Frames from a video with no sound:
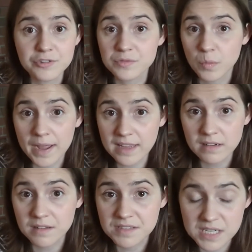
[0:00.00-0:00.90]
You just
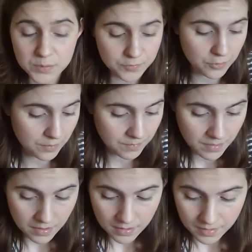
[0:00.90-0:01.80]
wait and seeds will form.
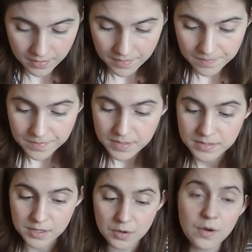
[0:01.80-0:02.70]

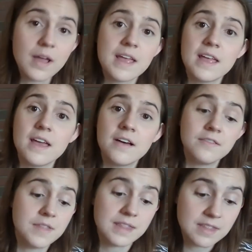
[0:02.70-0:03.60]
So,
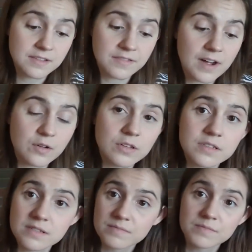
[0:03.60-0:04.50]
and then the
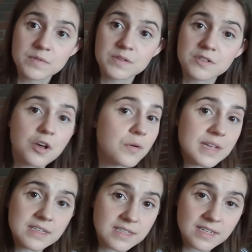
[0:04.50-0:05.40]
violas. So
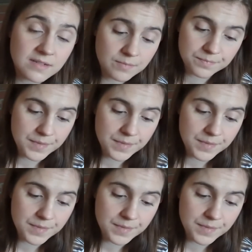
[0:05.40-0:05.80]
easy.